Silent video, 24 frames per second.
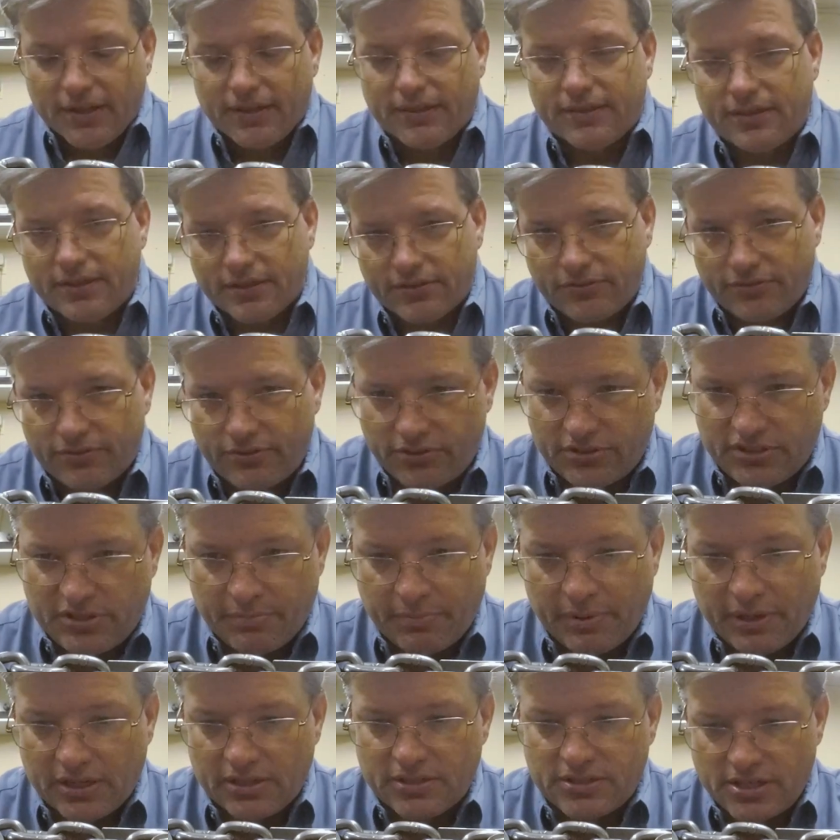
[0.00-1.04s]
This is just a
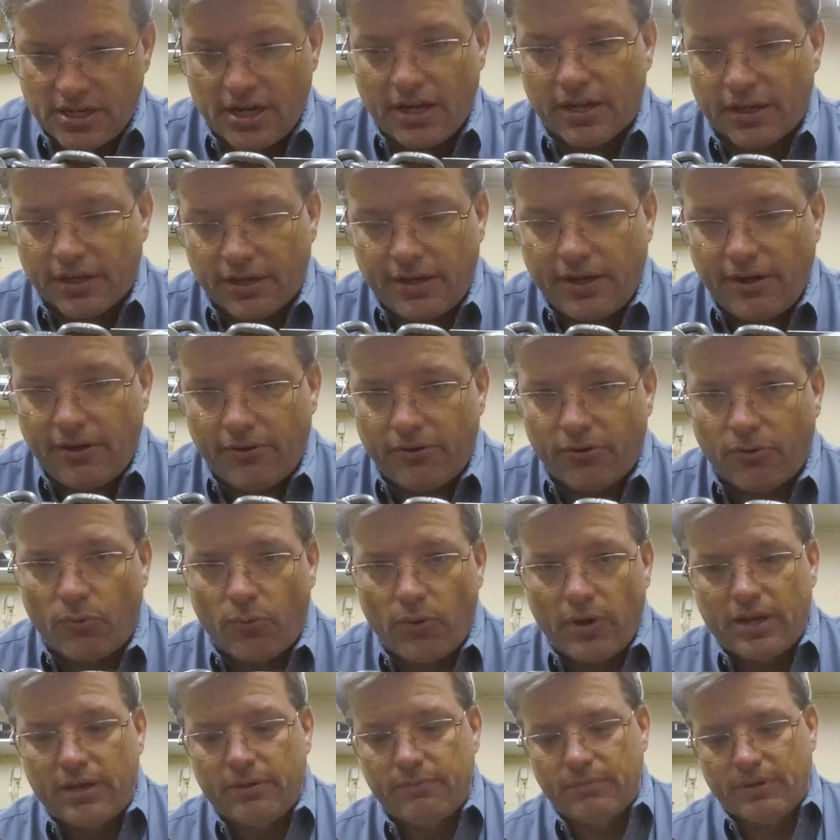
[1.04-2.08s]
big giant
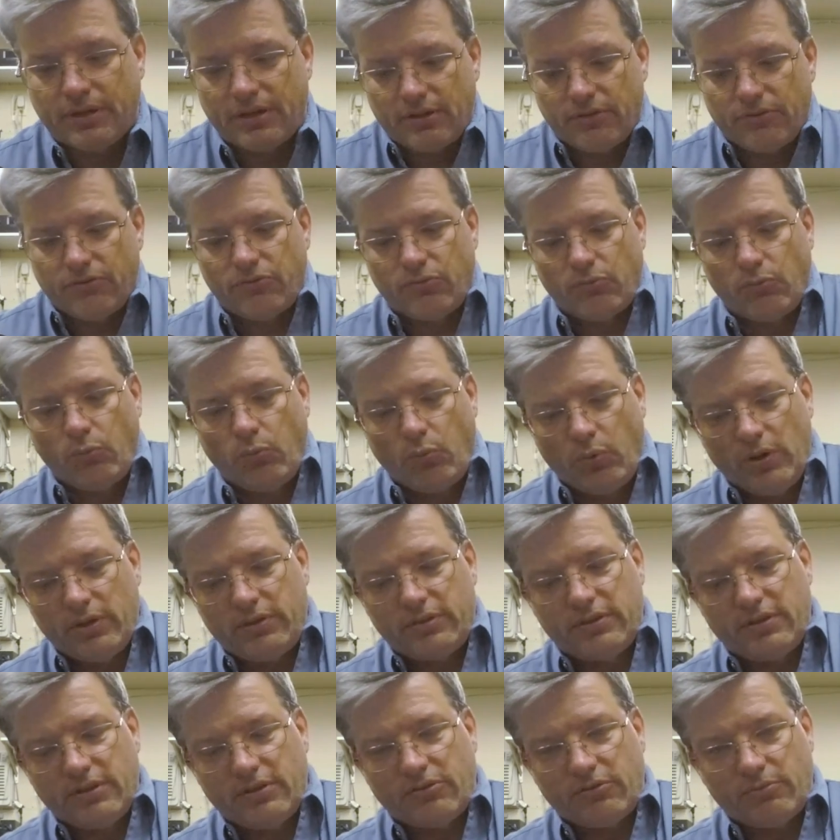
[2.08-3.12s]
counterweight, because with
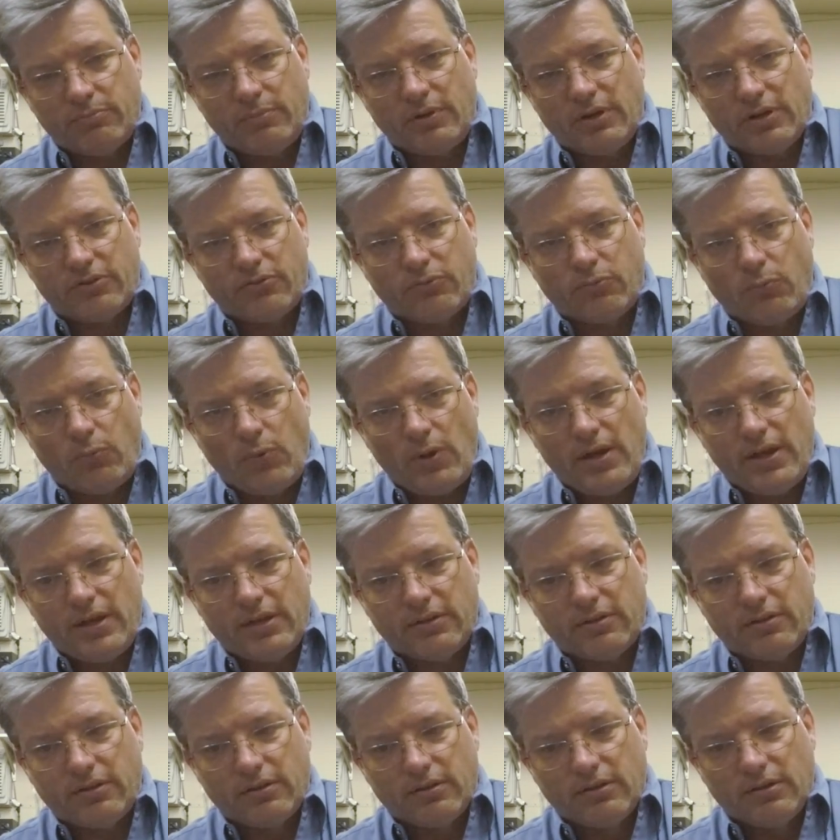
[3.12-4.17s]
this much weight